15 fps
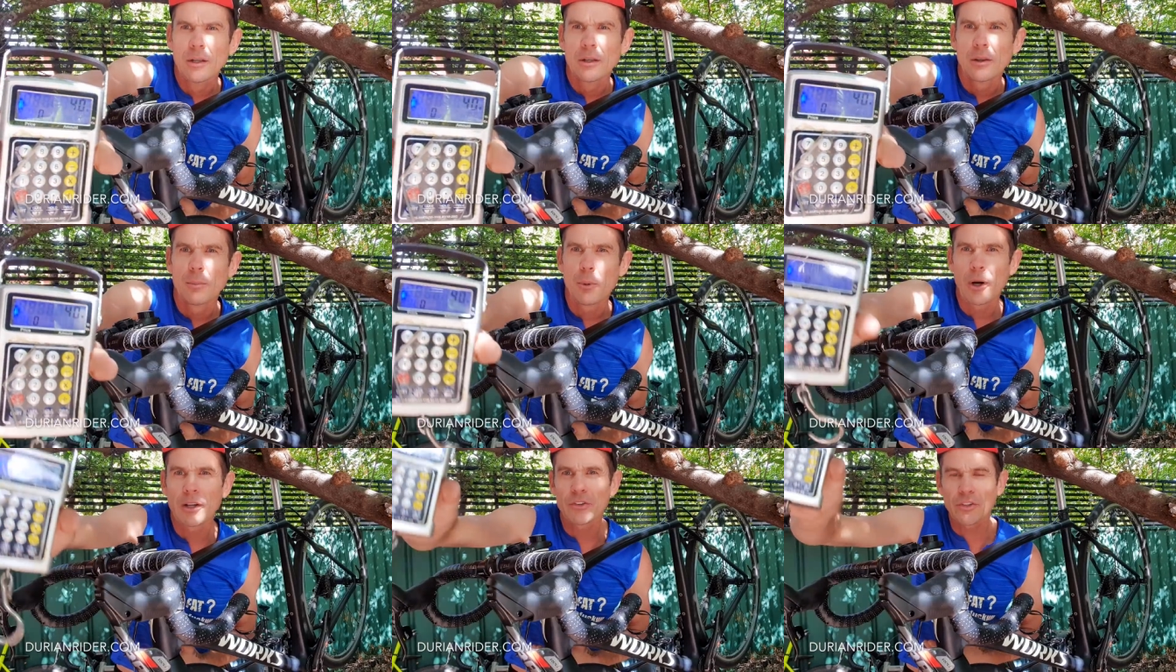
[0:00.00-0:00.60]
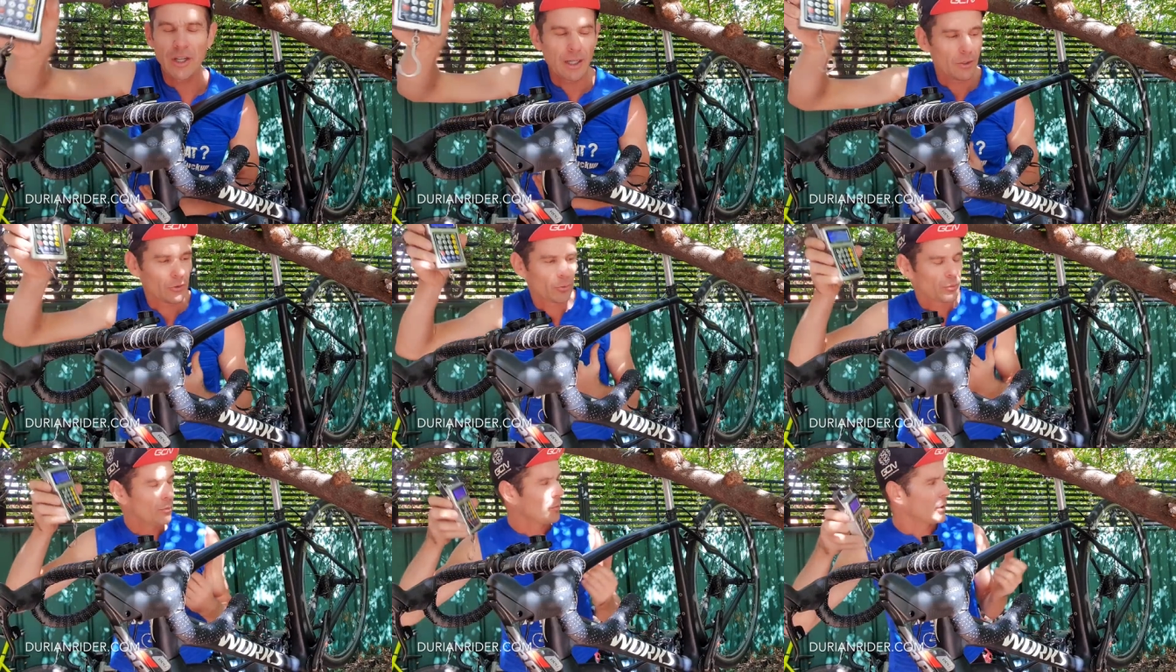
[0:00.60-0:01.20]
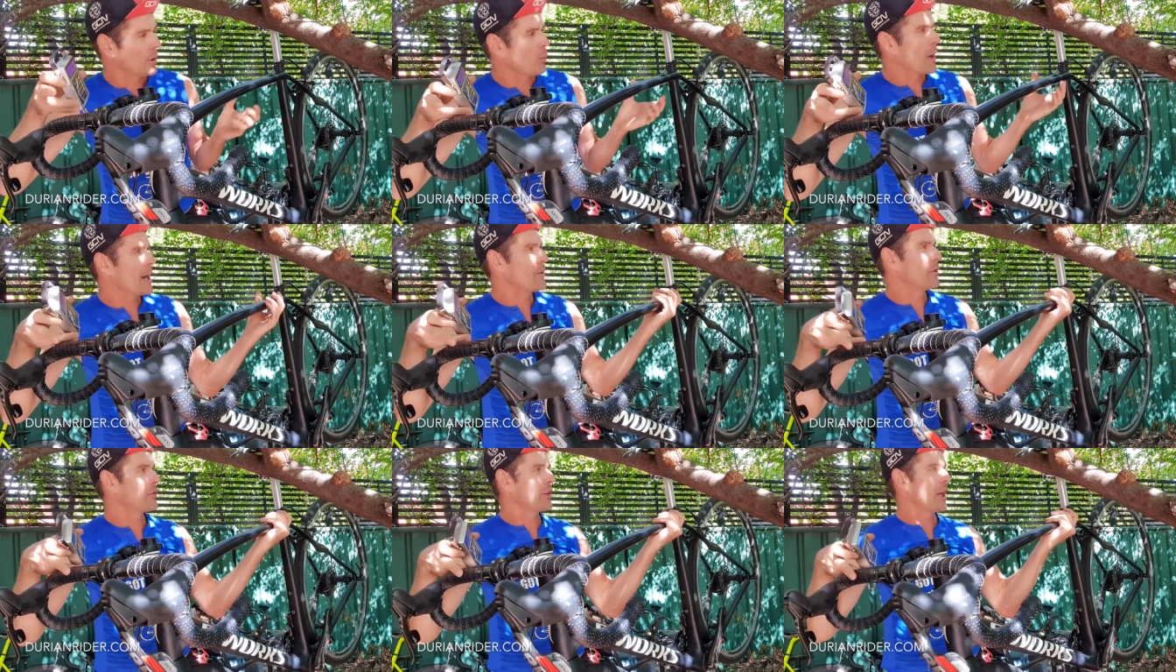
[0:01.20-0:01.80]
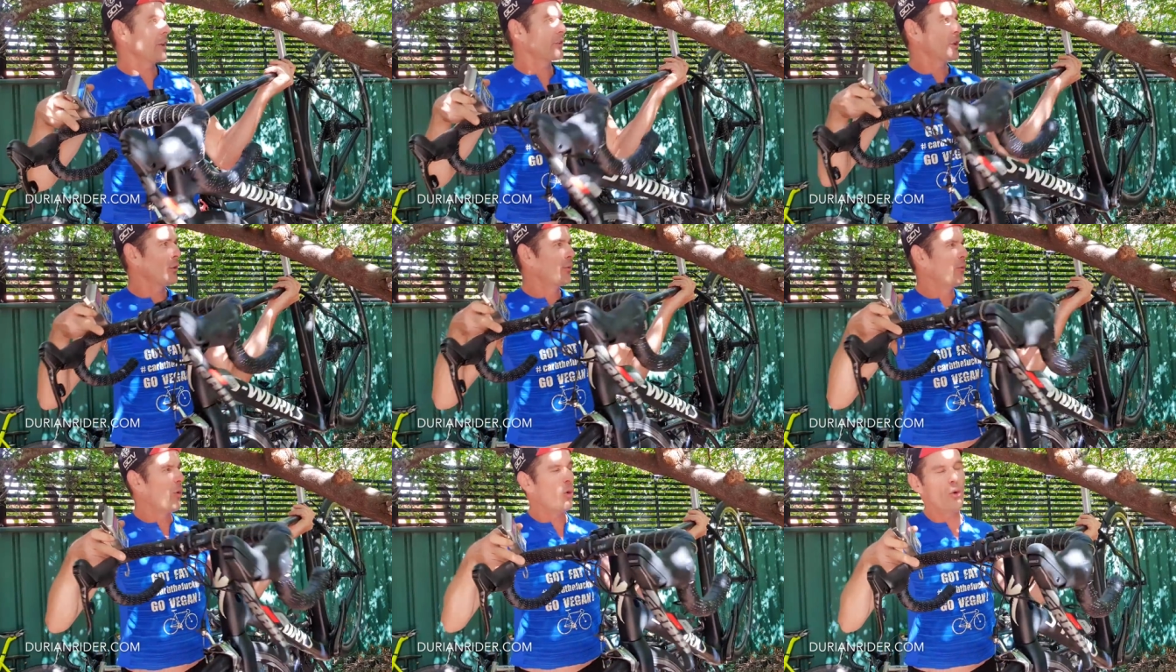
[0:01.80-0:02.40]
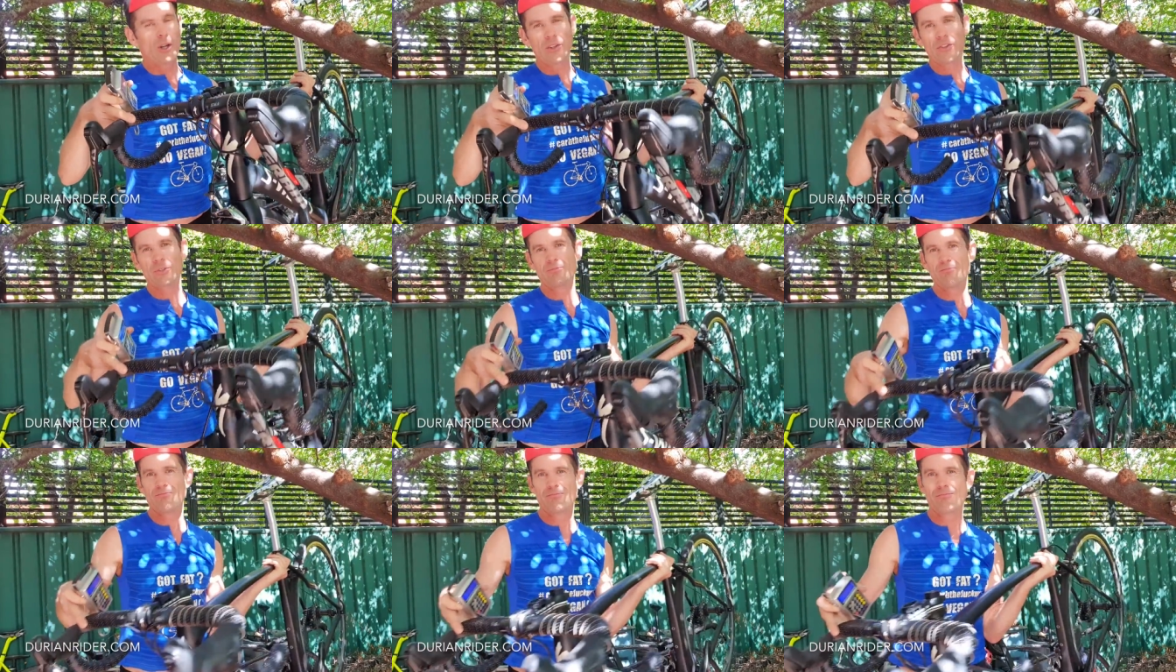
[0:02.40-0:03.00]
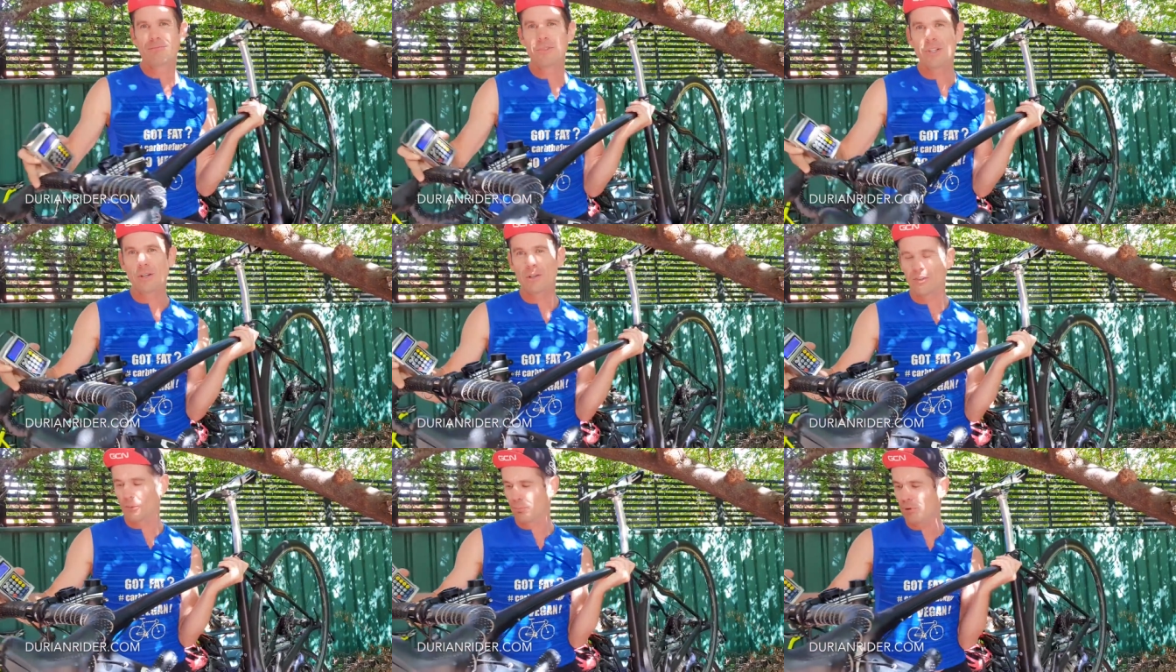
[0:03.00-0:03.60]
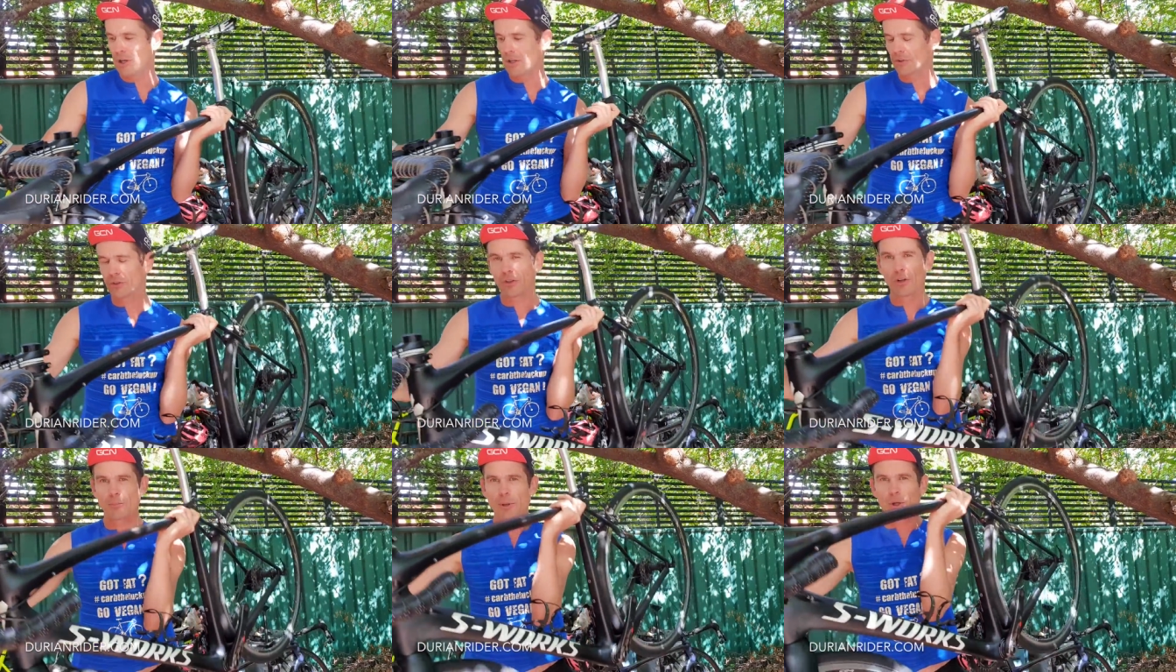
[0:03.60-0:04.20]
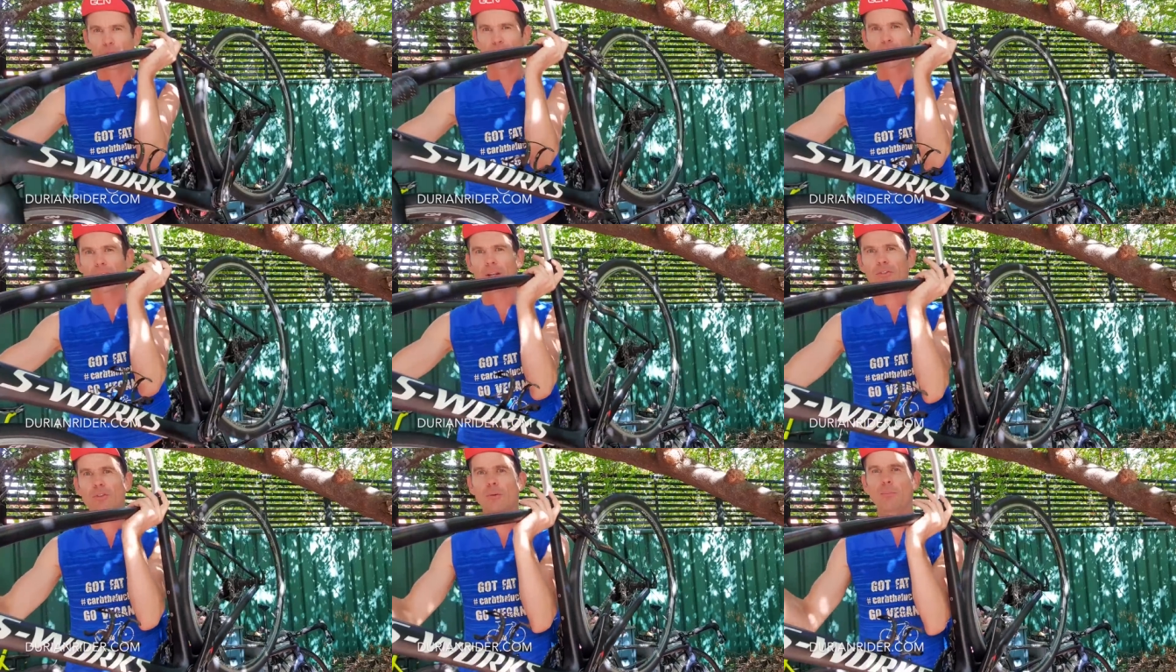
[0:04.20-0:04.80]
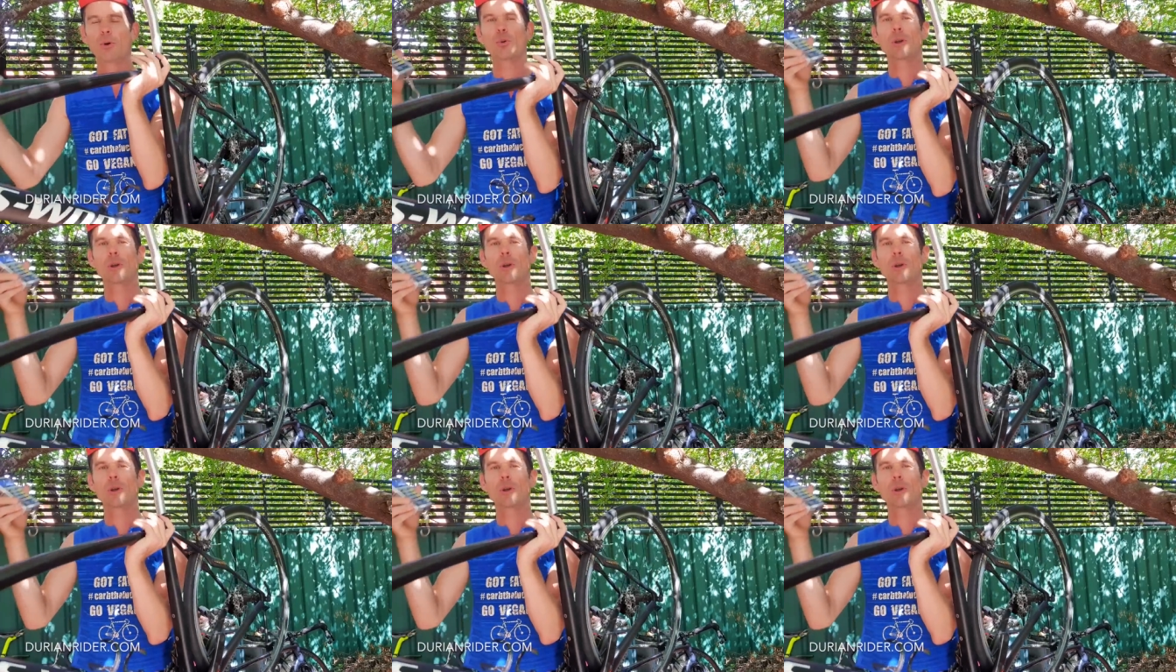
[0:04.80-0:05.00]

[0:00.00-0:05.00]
the bike scales. We're going to weigh this SL4. It's, you know, it's a pretty, it's got no pedals on there. It's got a bottle